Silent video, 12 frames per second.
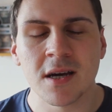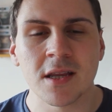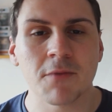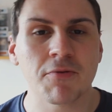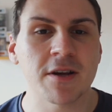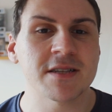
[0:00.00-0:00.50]

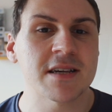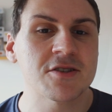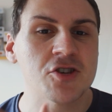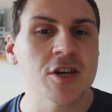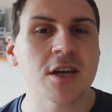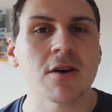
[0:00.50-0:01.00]
the princess,
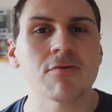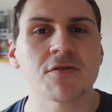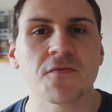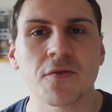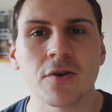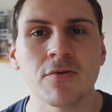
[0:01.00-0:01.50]
she goes
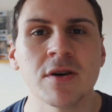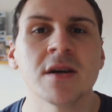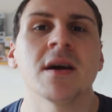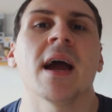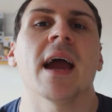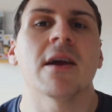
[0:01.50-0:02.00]
through
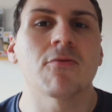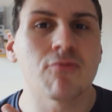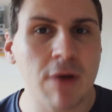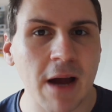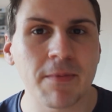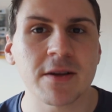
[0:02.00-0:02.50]
a
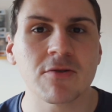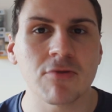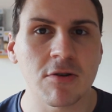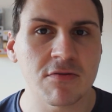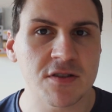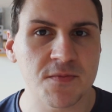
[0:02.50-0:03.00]
rapid
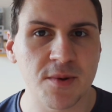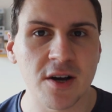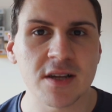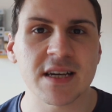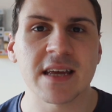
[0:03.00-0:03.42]
growth spurt